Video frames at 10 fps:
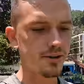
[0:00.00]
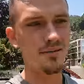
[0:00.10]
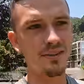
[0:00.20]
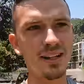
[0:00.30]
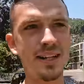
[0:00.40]
or
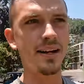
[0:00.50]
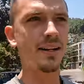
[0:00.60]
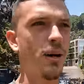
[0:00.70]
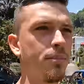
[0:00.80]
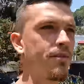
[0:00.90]
something like that,
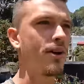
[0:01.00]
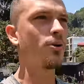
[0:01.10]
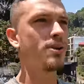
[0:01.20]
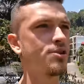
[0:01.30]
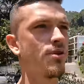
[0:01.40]
a couple of
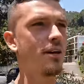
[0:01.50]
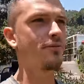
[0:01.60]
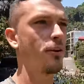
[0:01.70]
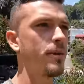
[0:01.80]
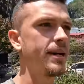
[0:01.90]
hours
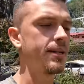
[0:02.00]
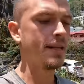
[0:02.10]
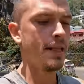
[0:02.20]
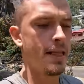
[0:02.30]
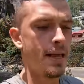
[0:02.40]
drive from
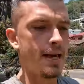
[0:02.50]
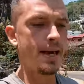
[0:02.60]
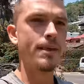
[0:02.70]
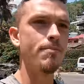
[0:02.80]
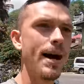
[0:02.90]
here.
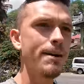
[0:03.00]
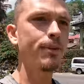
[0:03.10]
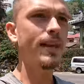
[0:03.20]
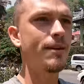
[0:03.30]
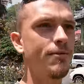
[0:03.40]
And my
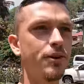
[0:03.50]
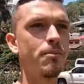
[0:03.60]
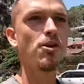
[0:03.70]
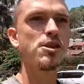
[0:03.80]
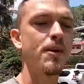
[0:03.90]
plan for
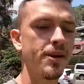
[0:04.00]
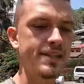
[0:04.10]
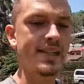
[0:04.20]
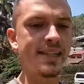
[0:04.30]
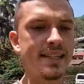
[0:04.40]
the most
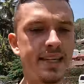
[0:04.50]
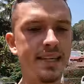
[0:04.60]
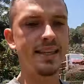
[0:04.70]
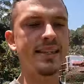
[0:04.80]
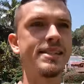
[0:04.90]
part in
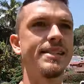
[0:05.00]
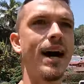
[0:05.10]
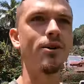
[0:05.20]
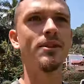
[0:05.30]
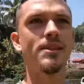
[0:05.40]
this
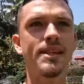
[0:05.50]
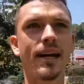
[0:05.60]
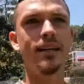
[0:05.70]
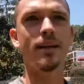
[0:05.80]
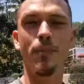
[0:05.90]
town is
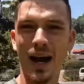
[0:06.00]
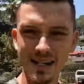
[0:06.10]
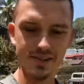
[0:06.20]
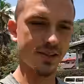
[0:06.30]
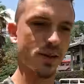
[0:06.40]
kind of
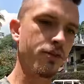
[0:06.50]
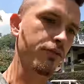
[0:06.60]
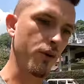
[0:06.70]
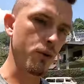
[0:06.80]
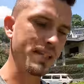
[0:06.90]
pass
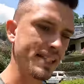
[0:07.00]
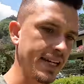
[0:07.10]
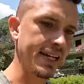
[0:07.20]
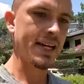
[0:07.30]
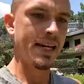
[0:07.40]
through
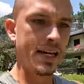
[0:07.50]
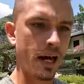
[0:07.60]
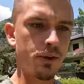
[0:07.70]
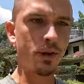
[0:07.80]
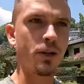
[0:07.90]
it.
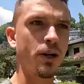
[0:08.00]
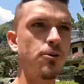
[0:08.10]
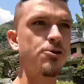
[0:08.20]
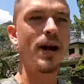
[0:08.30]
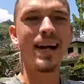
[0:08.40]
I really want to
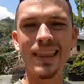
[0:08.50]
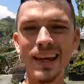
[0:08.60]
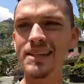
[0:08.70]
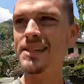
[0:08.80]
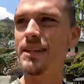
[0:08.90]
go to
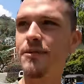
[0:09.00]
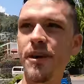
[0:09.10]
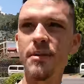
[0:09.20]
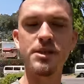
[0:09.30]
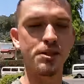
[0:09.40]
Ella, see the
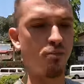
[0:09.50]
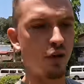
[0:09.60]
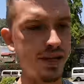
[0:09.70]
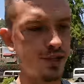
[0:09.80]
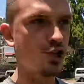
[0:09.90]
famous
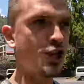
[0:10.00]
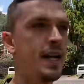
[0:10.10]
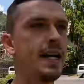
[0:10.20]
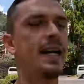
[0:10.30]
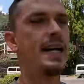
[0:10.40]
bridge.
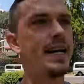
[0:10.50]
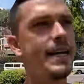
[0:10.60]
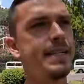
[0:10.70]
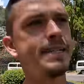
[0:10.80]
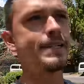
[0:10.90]

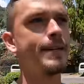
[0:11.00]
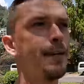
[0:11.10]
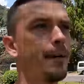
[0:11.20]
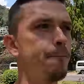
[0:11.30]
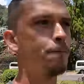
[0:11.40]
And
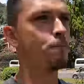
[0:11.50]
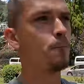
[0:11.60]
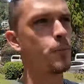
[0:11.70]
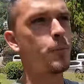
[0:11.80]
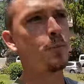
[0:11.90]

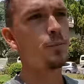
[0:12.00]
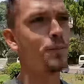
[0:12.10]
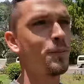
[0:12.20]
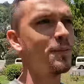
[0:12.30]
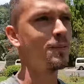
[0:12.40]
um,
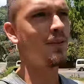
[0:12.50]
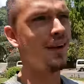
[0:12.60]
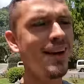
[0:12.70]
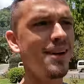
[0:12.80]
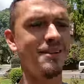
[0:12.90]

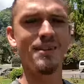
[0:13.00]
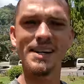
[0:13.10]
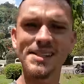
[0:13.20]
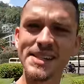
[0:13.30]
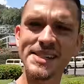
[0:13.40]
yeah,
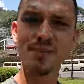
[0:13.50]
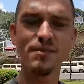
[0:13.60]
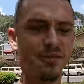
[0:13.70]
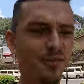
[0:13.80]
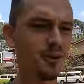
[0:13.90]
as I
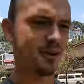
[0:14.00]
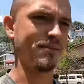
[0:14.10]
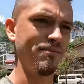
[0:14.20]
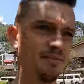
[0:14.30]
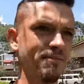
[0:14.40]
said before,